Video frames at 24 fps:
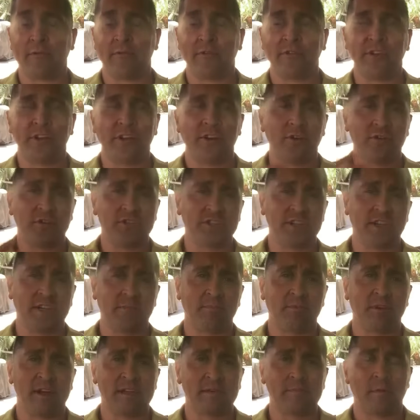We'll negotiate a
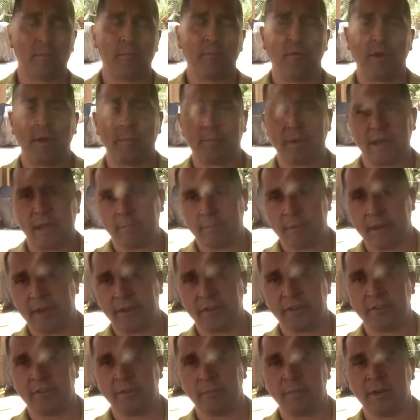price per point,
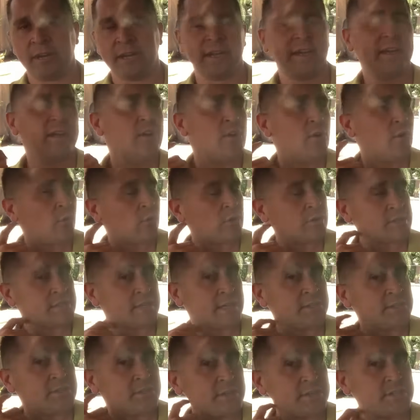PayPal you the money, or
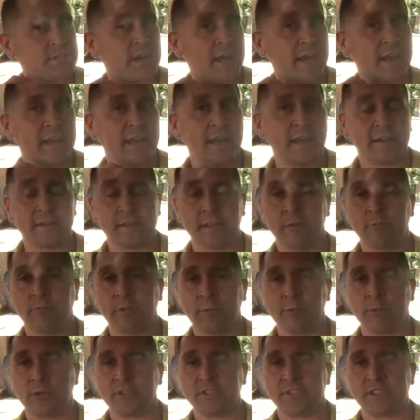send you a check, and then we
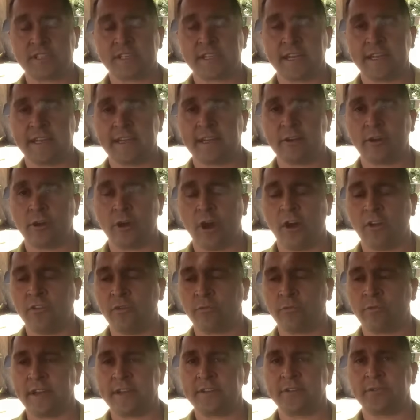will just take care of all the
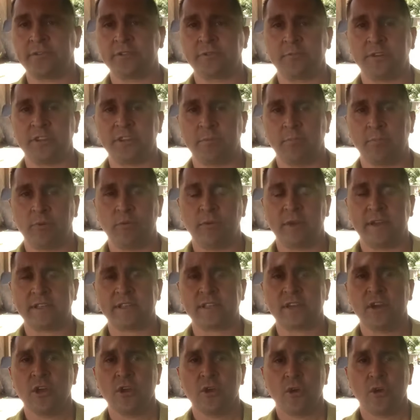rentals with the points.